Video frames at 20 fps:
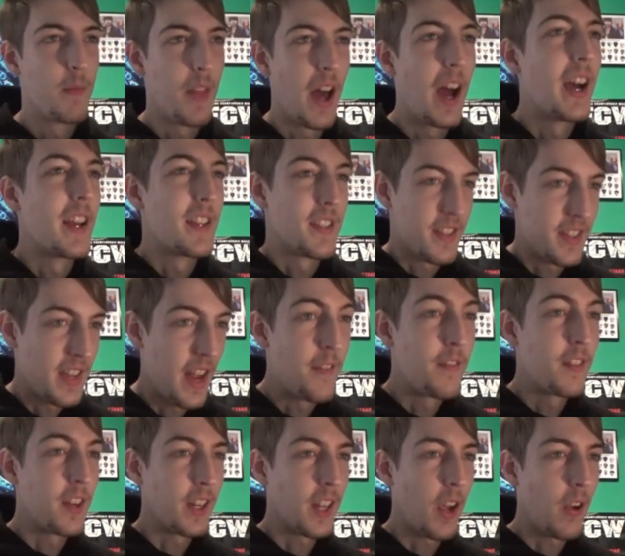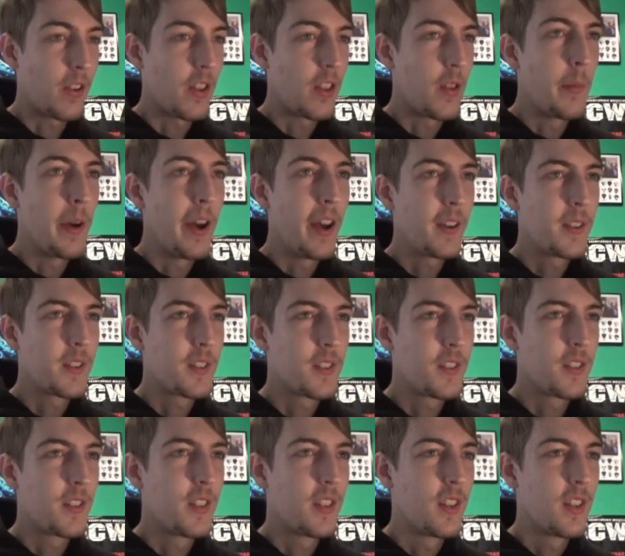That is definitely going in the best.